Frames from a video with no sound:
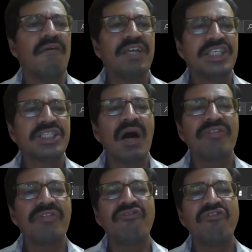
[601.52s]
Which
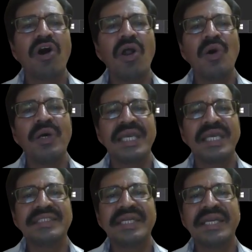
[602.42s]
of the following
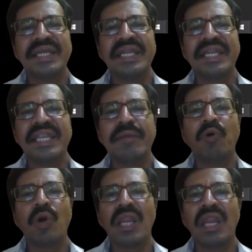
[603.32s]
is the DNA
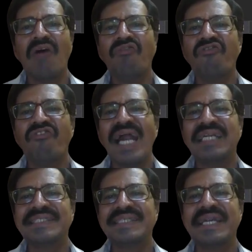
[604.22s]
model of
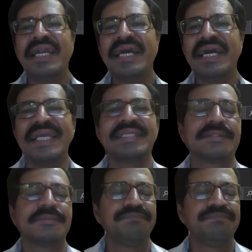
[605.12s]
Watson and Crick?